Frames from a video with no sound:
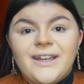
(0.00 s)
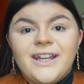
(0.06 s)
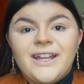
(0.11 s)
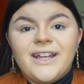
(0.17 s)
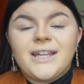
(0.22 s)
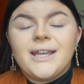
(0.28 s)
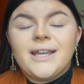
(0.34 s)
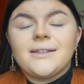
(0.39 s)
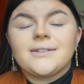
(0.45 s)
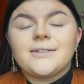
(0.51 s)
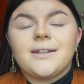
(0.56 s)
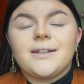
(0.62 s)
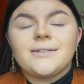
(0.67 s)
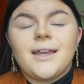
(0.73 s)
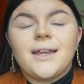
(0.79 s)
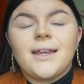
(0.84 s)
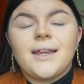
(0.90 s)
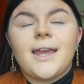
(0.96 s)
It is going to
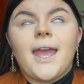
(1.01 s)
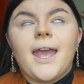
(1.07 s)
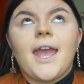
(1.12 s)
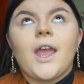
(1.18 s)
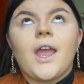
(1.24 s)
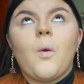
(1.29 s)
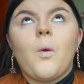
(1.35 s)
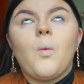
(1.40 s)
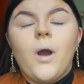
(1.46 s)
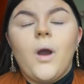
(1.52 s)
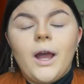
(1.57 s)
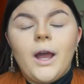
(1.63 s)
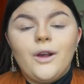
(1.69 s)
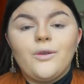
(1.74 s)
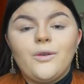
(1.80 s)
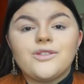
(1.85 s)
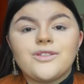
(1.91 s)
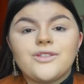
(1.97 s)
take a while,
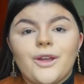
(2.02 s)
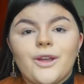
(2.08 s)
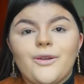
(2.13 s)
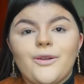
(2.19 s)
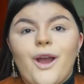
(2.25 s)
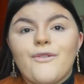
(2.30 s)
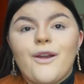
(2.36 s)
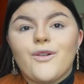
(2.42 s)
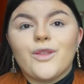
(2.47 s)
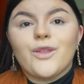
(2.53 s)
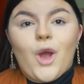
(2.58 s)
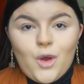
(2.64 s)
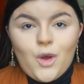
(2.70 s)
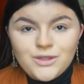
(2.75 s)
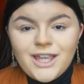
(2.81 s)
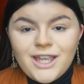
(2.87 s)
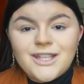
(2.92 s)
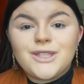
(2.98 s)
so I've got the whole
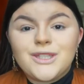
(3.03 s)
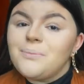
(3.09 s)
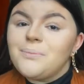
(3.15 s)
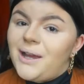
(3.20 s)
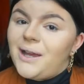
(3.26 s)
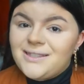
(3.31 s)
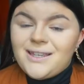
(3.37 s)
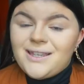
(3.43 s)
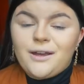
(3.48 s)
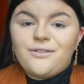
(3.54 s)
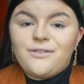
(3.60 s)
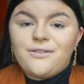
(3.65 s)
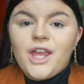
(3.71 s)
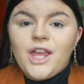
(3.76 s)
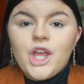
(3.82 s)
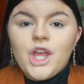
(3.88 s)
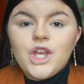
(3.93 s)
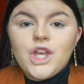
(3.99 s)
day to myself
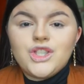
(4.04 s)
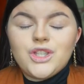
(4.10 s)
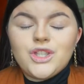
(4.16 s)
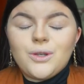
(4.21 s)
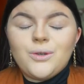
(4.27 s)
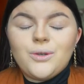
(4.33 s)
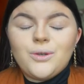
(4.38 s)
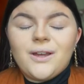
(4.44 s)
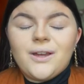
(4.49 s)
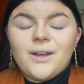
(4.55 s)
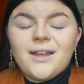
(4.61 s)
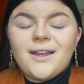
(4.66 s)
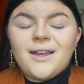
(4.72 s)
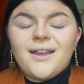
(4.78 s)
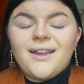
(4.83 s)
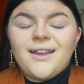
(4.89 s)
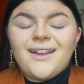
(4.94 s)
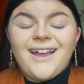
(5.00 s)
to
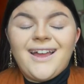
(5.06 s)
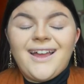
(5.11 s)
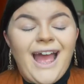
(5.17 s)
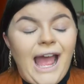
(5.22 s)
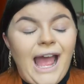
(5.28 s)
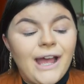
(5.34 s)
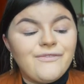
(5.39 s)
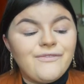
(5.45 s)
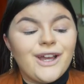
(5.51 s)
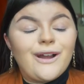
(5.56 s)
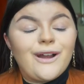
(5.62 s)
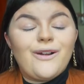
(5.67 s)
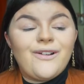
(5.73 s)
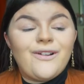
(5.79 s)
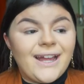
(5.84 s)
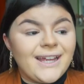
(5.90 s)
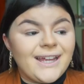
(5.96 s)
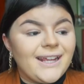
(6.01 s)
have a crack
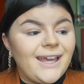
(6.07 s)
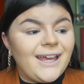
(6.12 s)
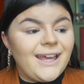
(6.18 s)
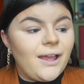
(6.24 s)
at it.